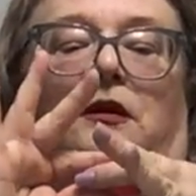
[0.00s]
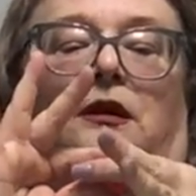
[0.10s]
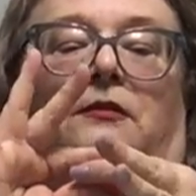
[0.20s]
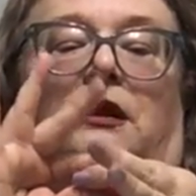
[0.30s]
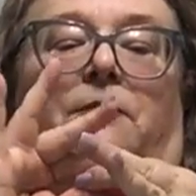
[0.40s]

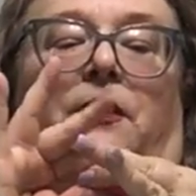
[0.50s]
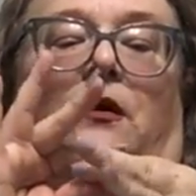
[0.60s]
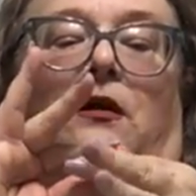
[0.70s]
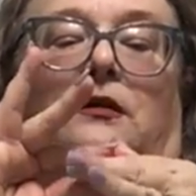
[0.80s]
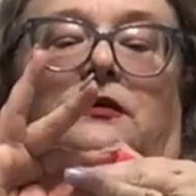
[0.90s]
I make a
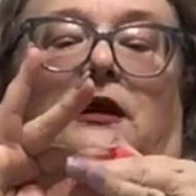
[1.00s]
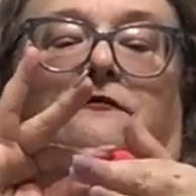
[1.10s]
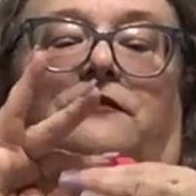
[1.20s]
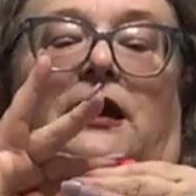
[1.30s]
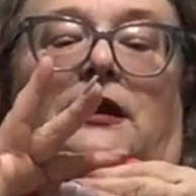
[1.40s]
ball, and then I
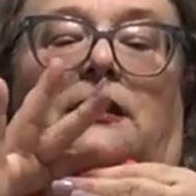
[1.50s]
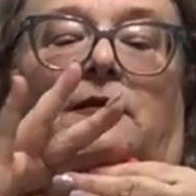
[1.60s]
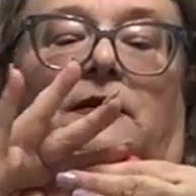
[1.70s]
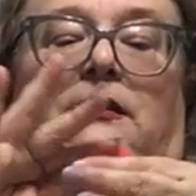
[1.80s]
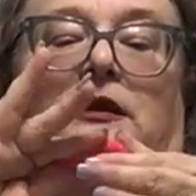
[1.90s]
flatten it,
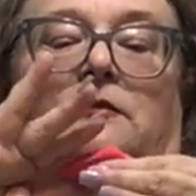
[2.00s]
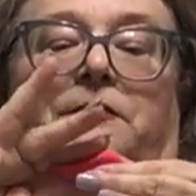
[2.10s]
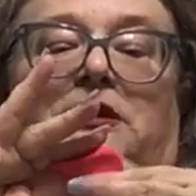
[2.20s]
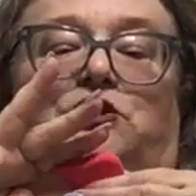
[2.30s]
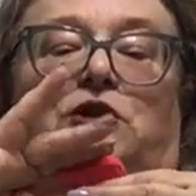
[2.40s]
and I
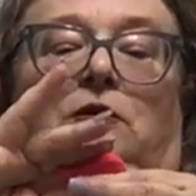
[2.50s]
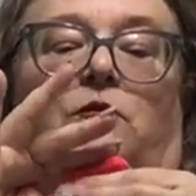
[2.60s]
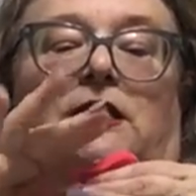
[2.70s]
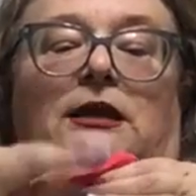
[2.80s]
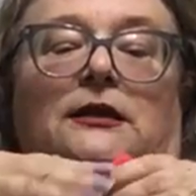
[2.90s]
pinch it on
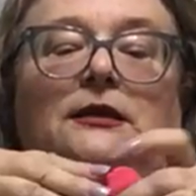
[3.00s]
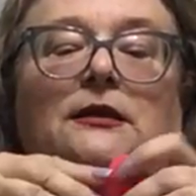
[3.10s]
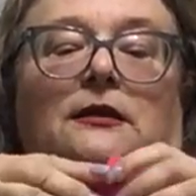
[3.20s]
one end.